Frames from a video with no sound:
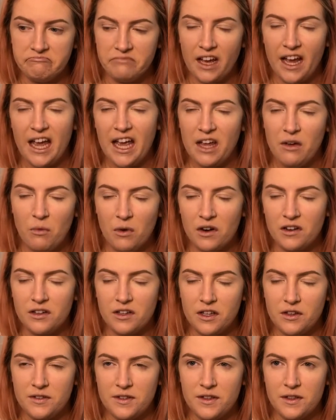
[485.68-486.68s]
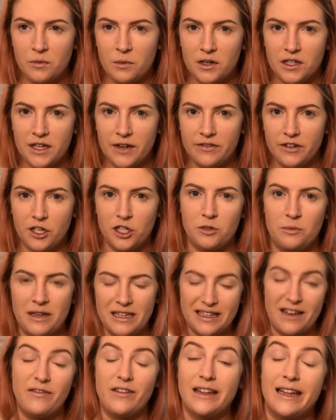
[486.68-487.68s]
I hate using the word definition
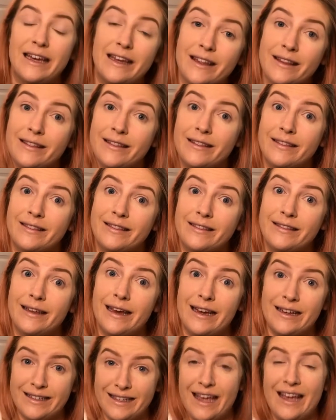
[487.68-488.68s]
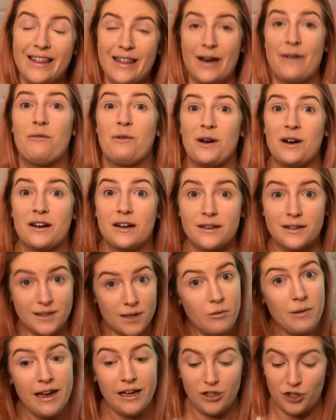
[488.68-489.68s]
because I feel like I say that word
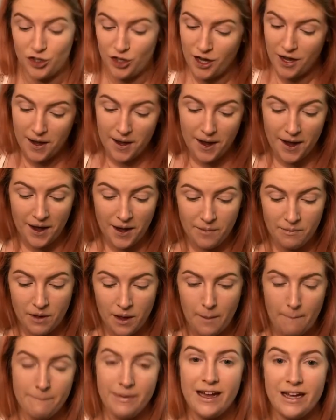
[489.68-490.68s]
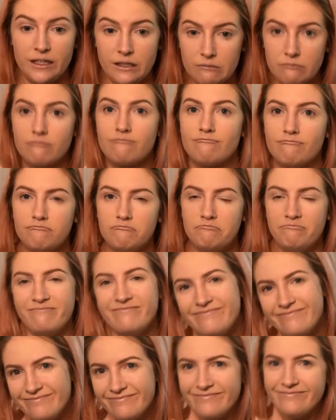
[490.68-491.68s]
so much. But
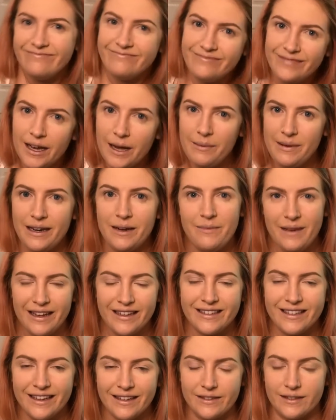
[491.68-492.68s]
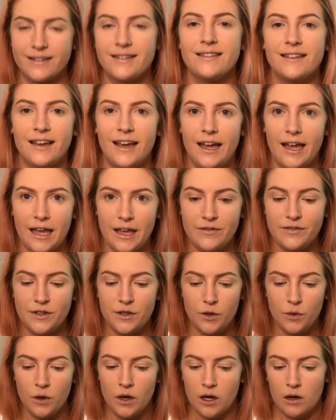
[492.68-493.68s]
I mean, it makes sense. It gives
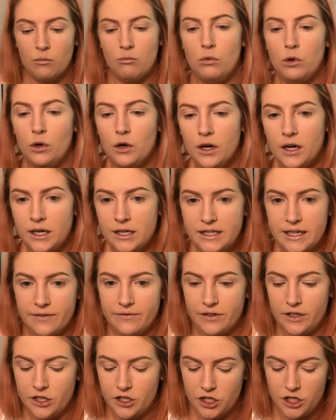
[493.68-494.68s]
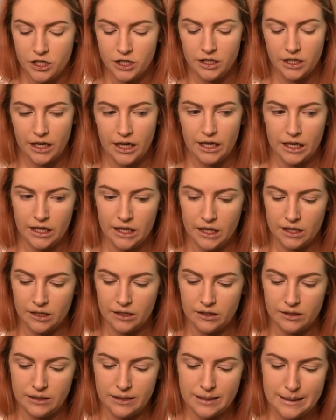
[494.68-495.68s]
you more definition,
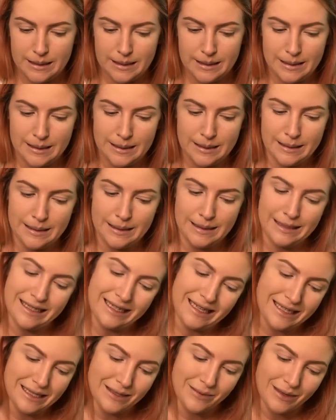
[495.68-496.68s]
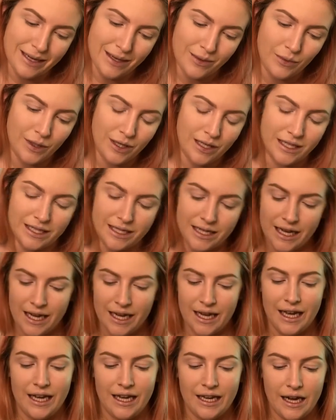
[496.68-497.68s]
and that's what I want.
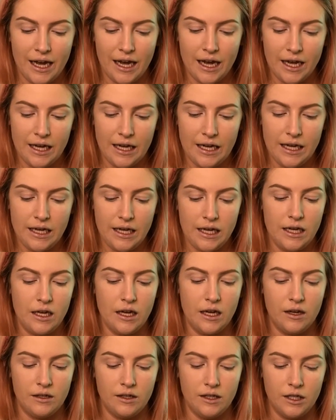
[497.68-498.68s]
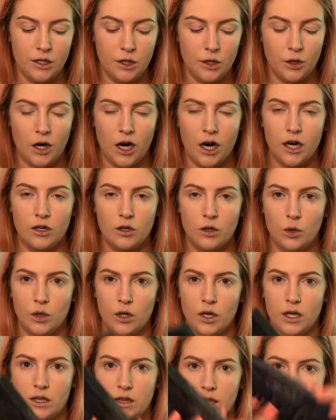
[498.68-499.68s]
And I, you know, hardcore